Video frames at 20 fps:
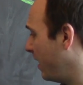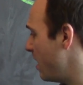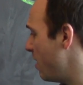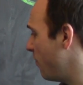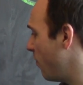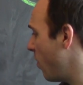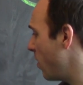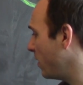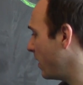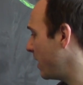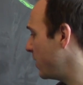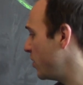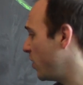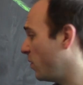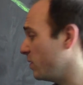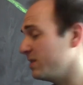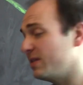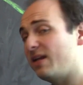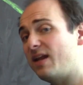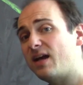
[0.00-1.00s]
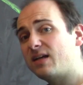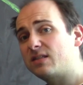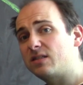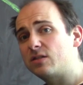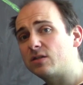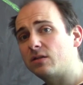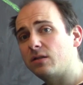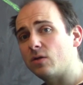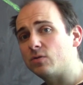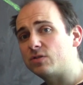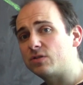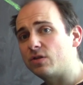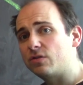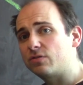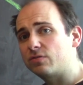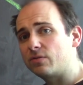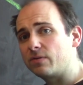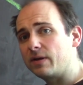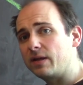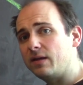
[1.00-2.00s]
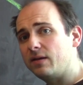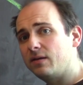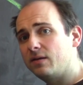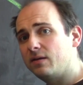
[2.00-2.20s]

if all I know is that x is close to 3.